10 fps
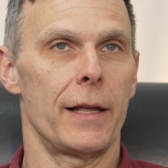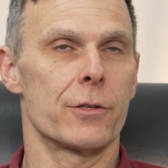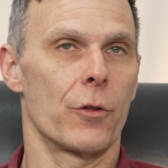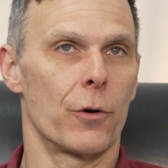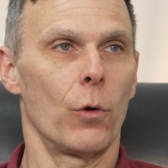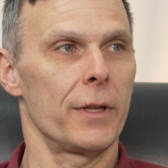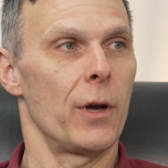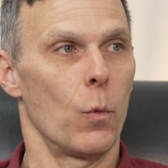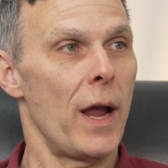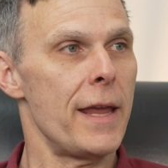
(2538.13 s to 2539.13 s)
and so they're only
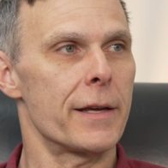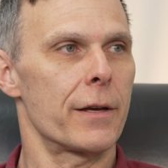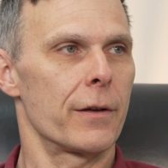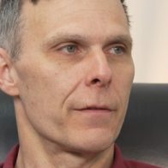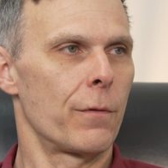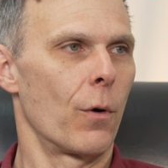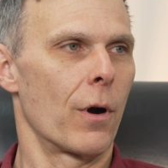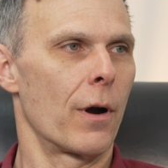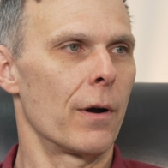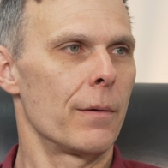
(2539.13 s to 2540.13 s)
awake
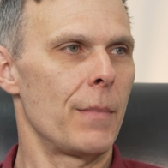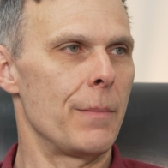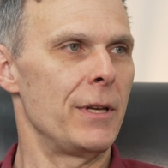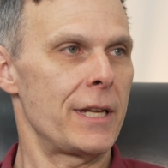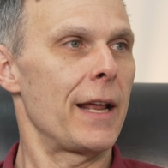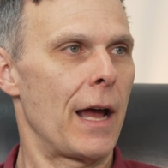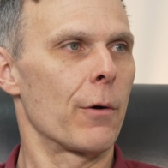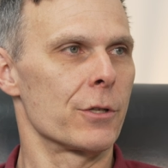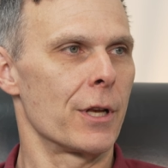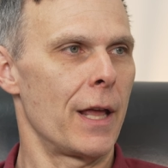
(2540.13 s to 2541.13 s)
for maybe 10
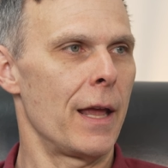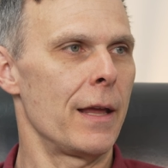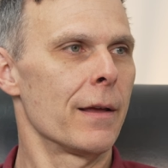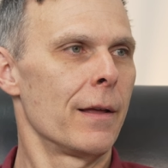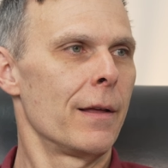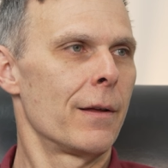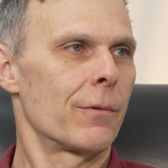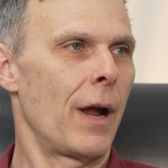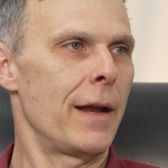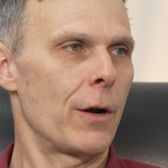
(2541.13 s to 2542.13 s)
hours a day,
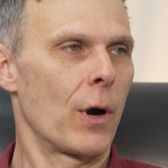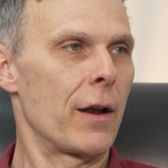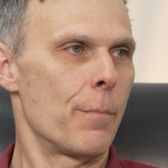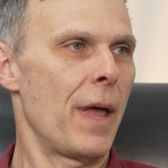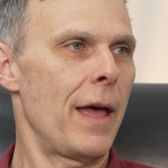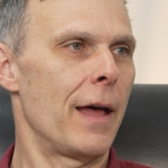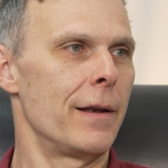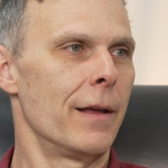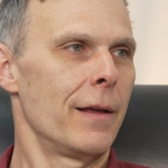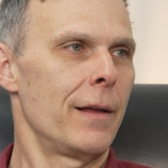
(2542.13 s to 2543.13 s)
right? Or out of
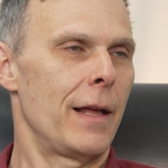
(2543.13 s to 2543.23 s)
bed.